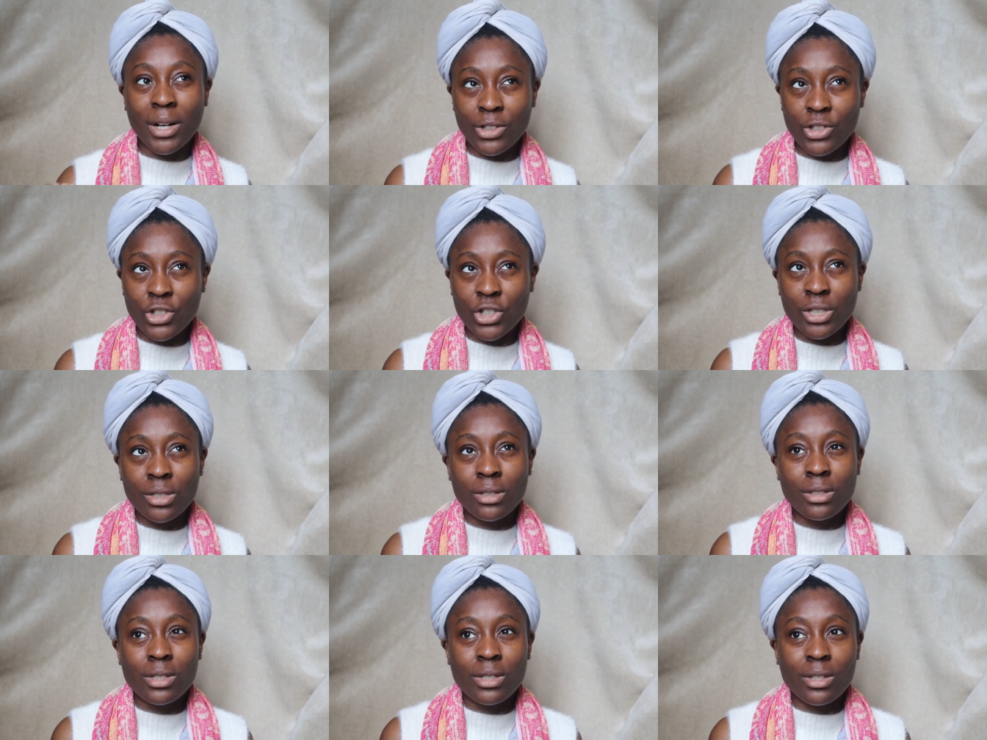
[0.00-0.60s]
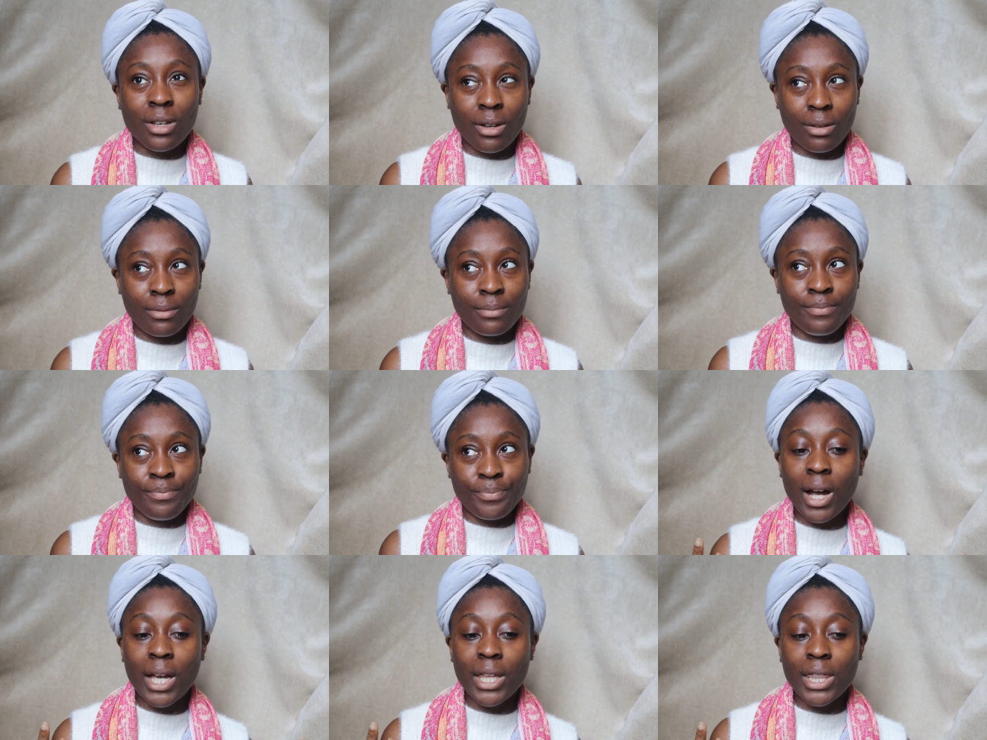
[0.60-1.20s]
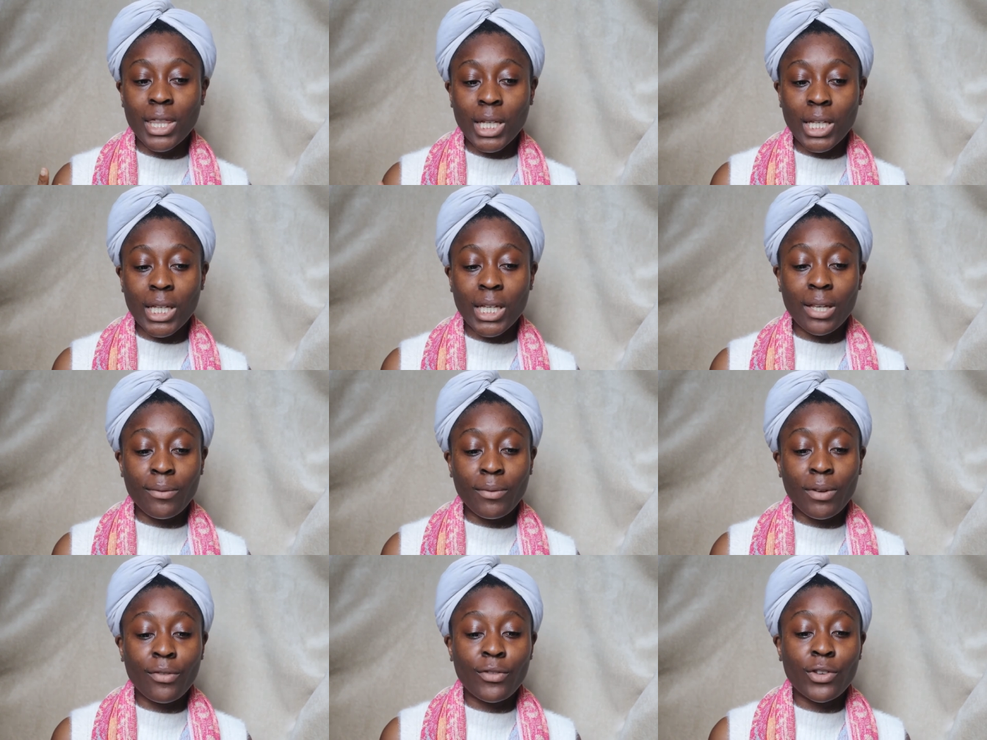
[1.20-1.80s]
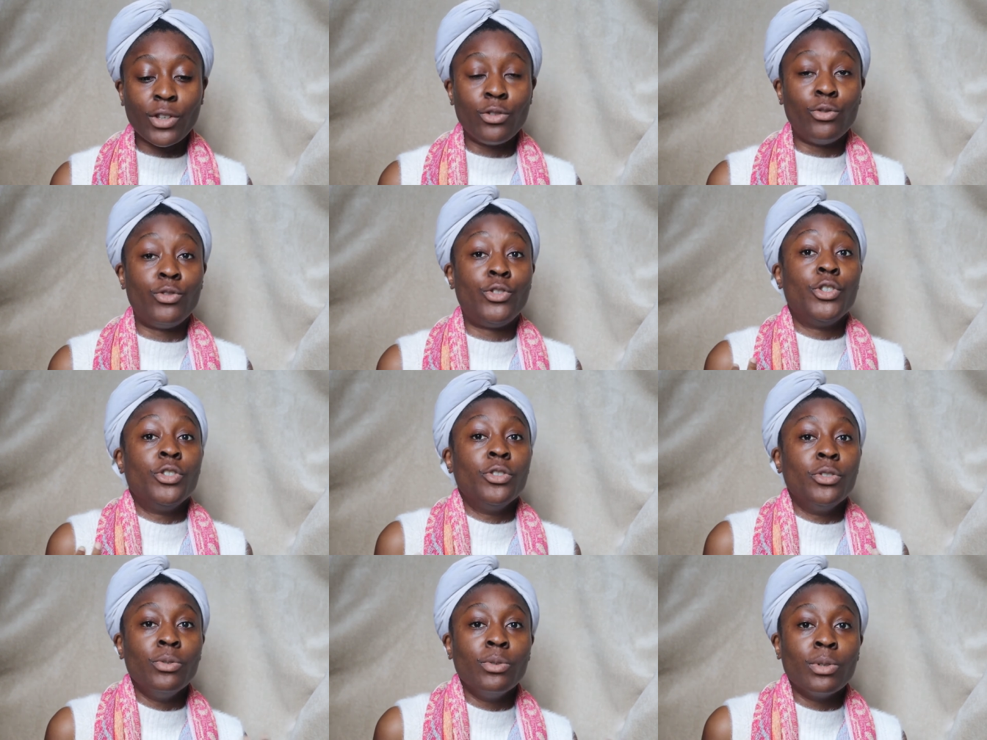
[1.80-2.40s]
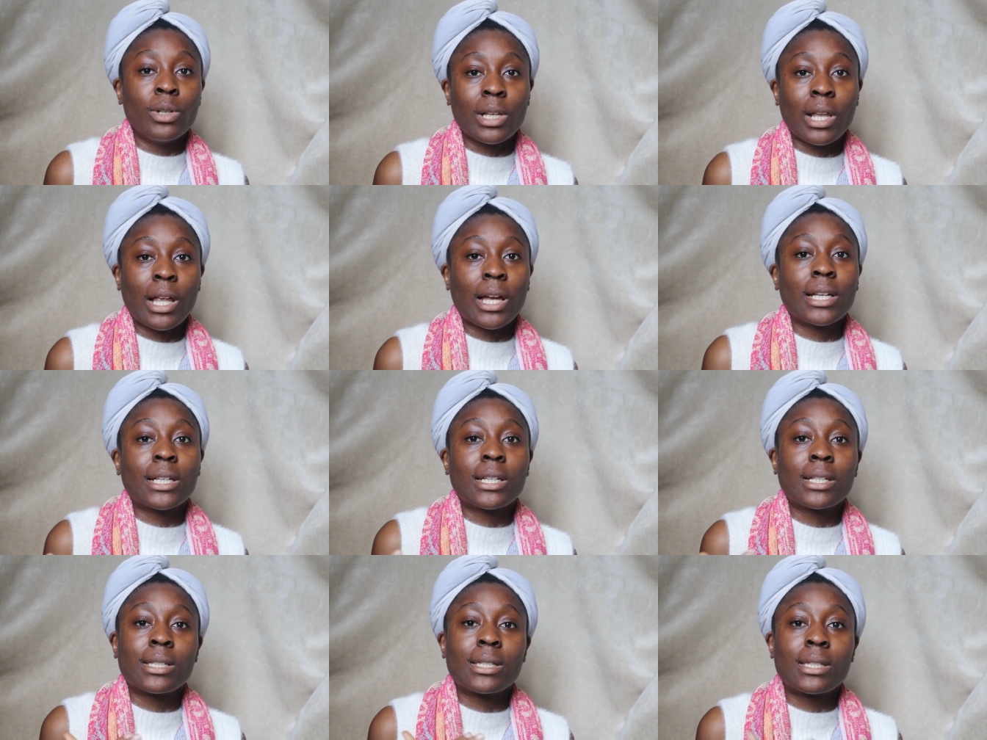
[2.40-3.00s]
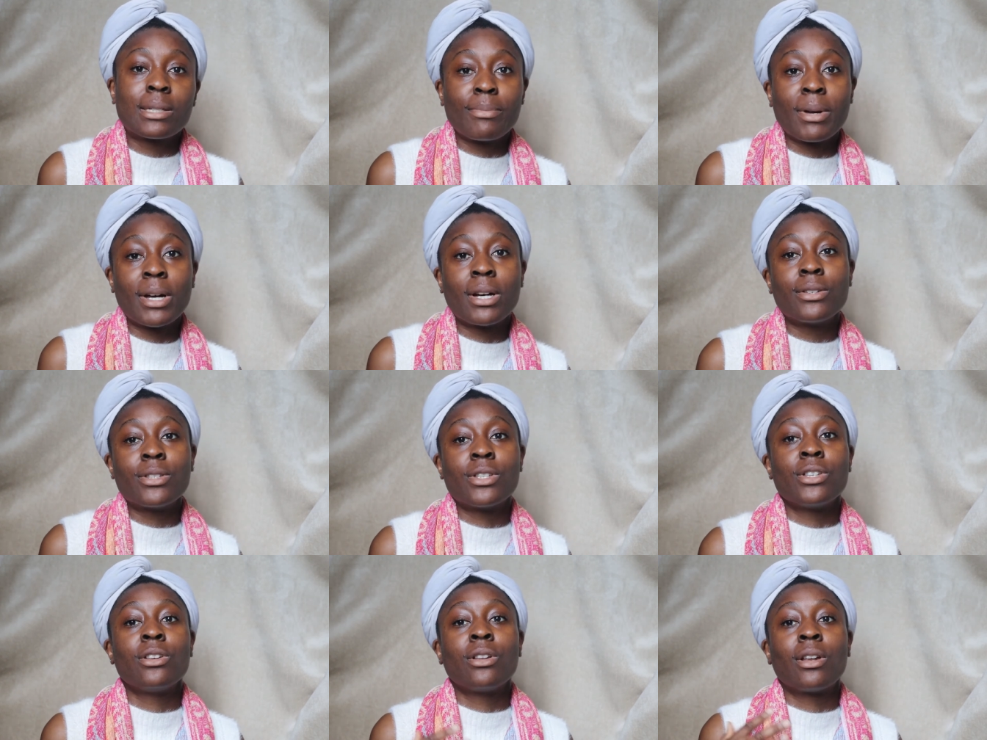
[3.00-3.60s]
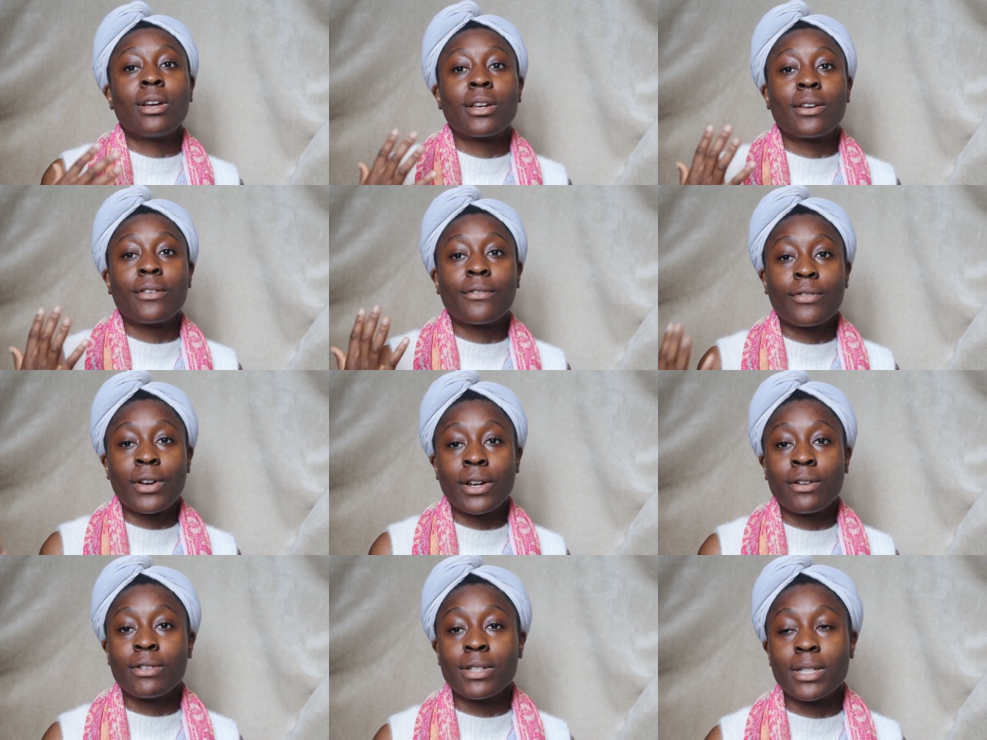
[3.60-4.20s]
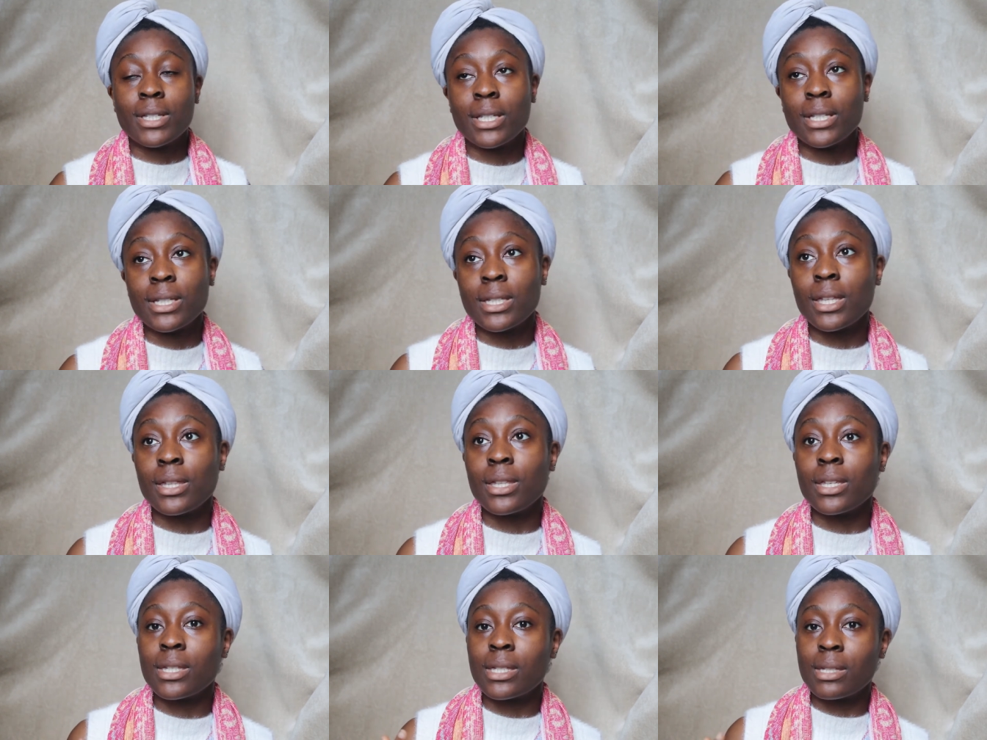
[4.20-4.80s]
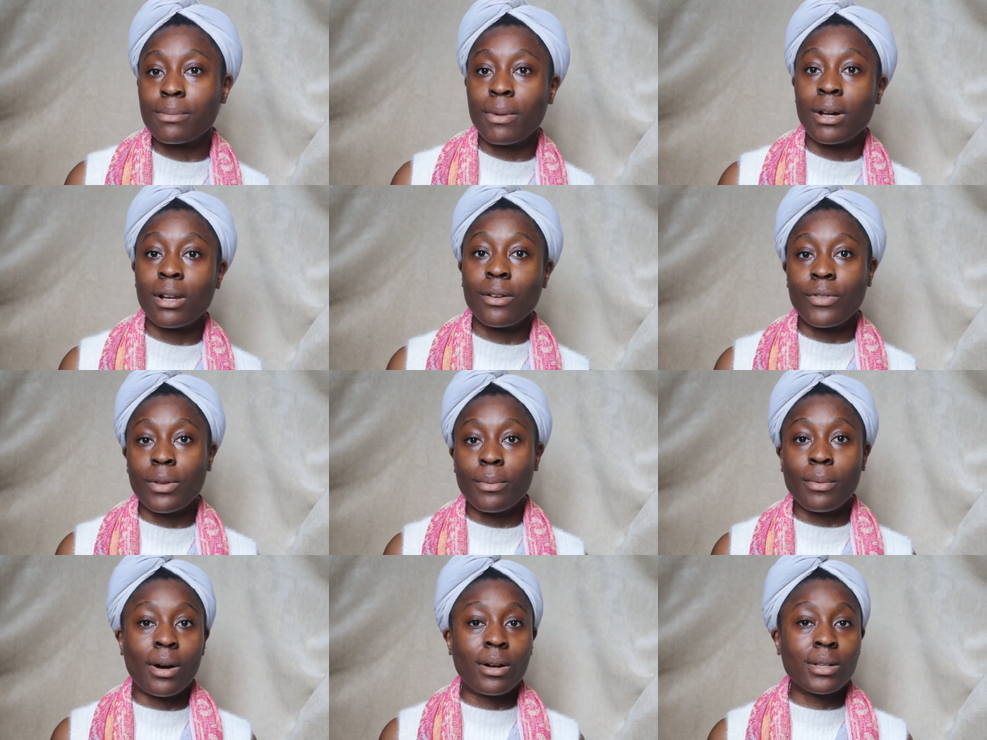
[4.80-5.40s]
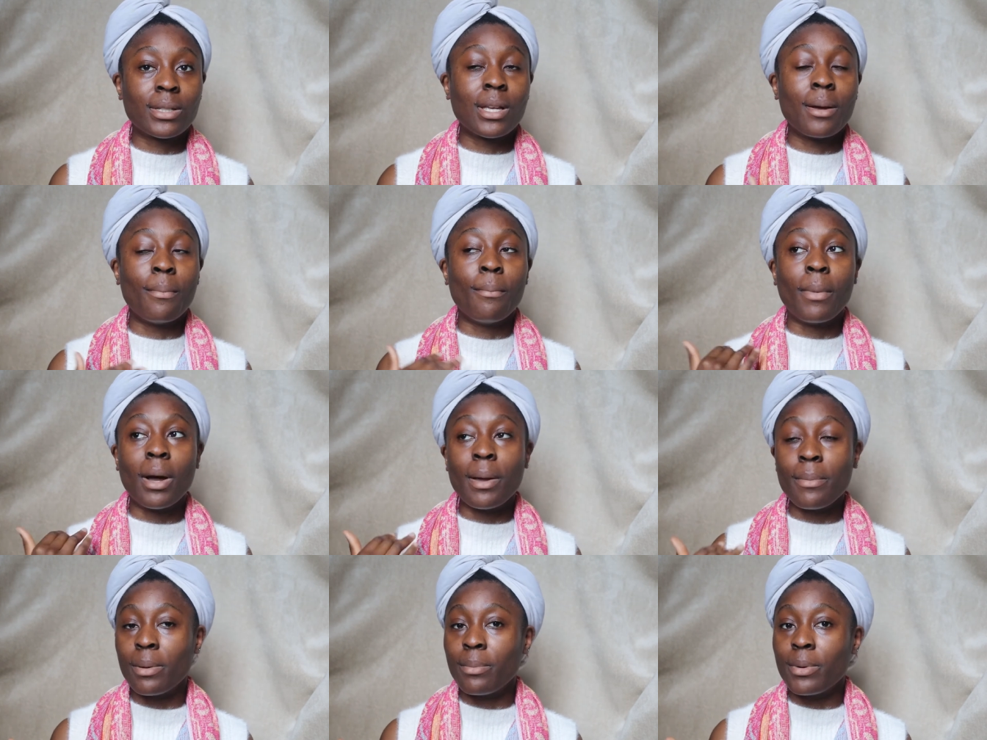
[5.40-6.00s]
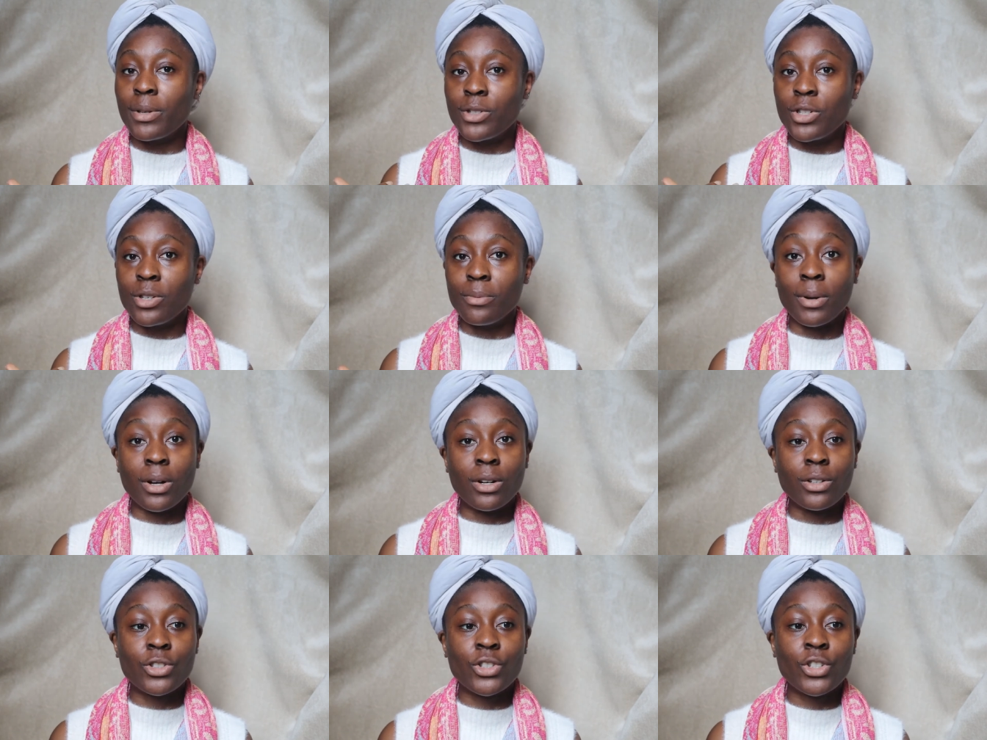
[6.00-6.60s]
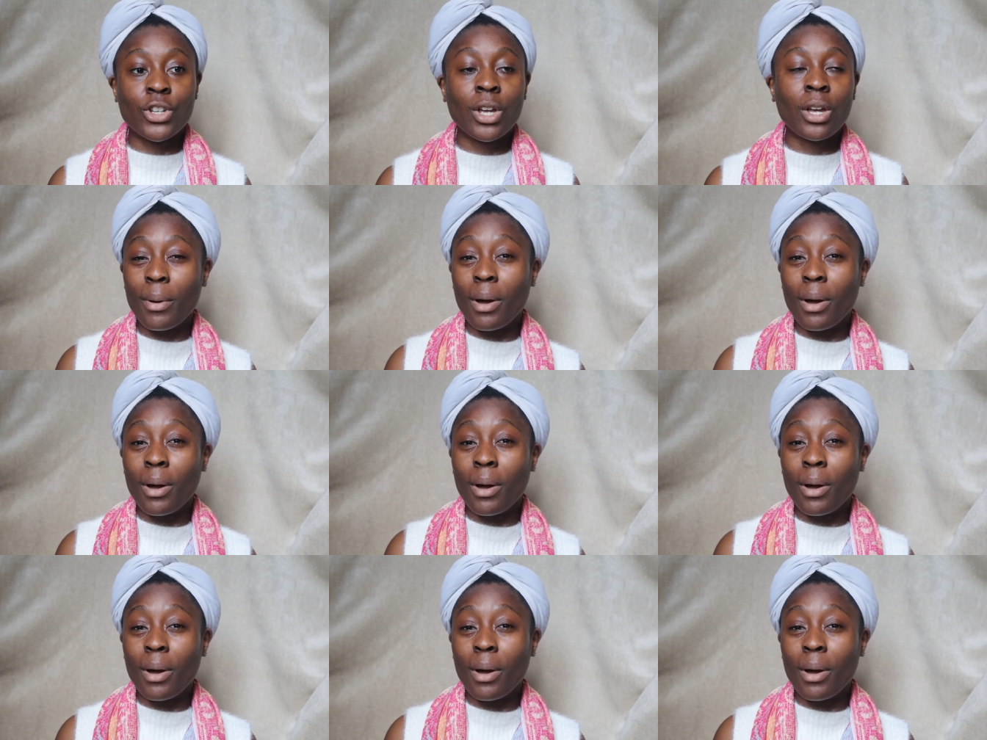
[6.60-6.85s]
pungent. So I think even if you do like smells and you like fragrances, the smell of the mask might be a bit too much.